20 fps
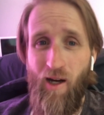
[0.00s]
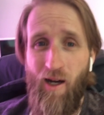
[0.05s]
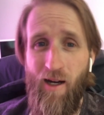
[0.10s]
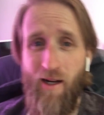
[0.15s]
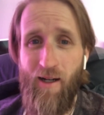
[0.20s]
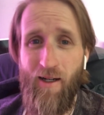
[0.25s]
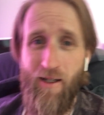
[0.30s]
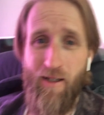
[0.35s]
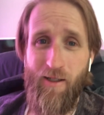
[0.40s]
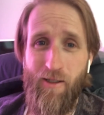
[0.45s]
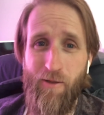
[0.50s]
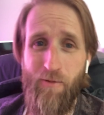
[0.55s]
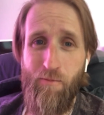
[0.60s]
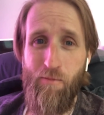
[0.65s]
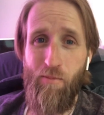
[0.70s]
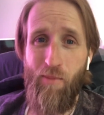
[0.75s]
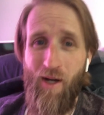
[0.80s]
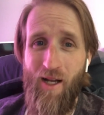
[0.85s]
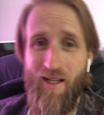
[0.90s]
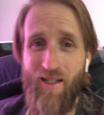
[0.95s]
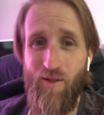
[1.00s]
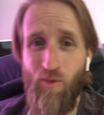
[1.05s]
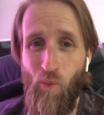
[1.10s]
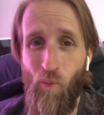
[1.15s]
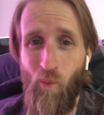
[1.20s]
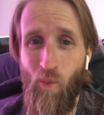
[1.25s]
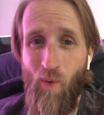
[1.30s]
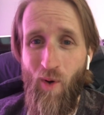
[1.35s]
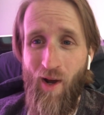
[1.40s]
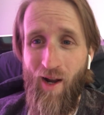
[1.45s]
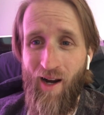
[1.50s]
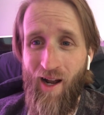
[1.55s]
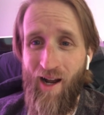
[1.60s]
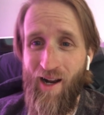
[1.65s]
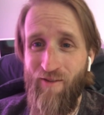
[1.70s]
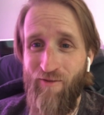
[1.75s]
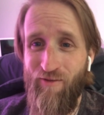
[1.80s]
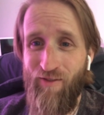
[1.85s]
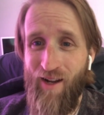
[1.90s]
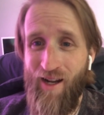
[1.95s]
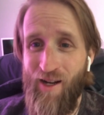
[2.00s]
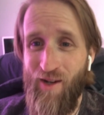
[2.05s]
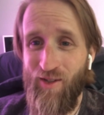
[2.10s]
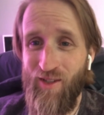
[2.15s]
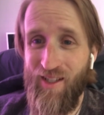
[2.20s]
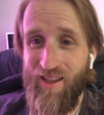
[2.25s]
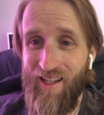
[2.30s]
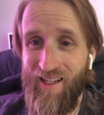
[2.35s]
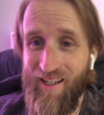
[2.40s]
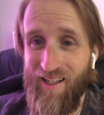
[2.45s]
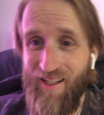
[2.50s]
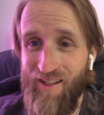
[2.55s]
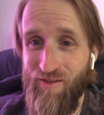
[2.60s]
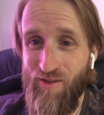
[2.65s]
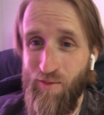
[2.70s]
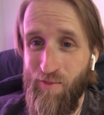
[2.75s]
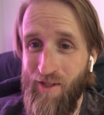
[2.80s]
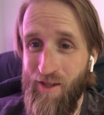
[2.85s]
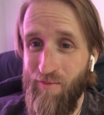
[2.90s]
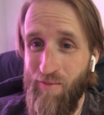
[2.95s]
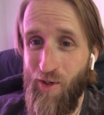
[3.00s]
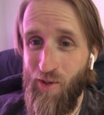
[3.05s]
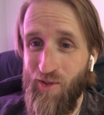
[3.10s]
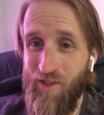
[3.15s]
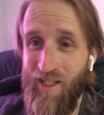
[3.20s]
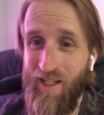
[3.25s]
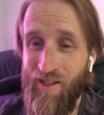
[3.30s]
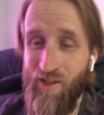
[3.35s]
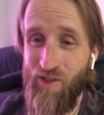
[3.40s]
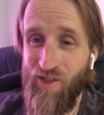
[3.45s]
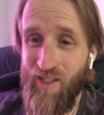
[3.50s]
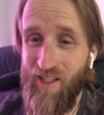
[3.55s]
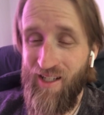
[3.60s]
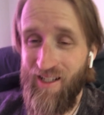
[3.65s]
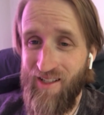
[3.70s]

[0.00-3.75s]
But what I've found that gives me the most energy